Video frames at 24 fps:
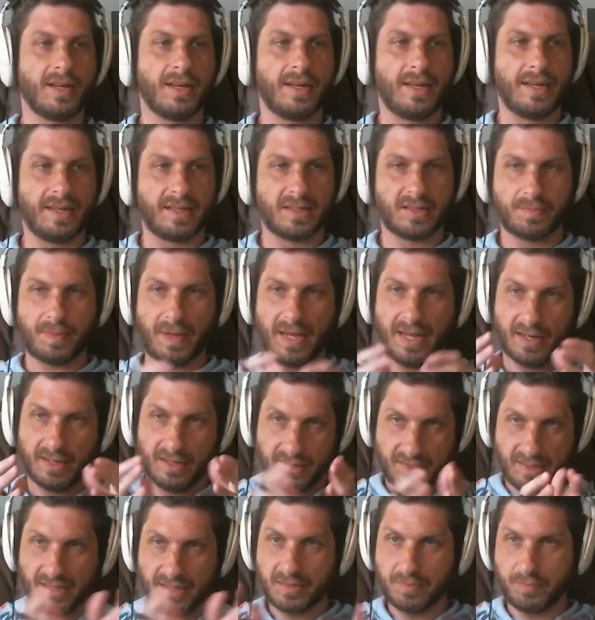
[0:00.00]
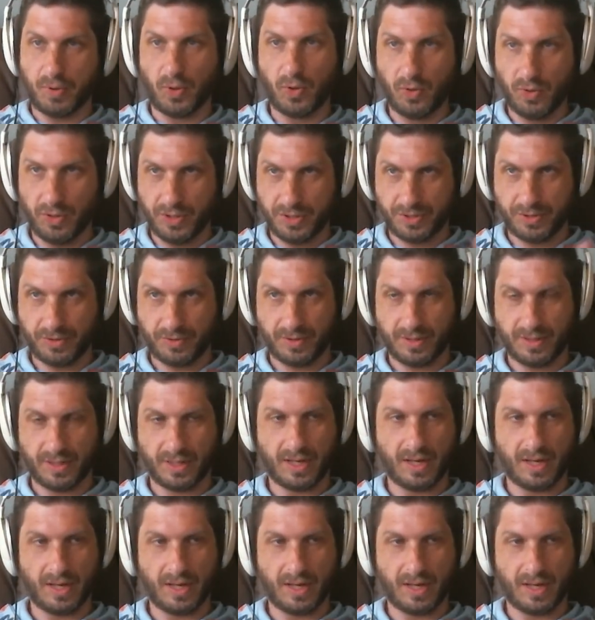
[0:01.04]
Expand is, let's pull the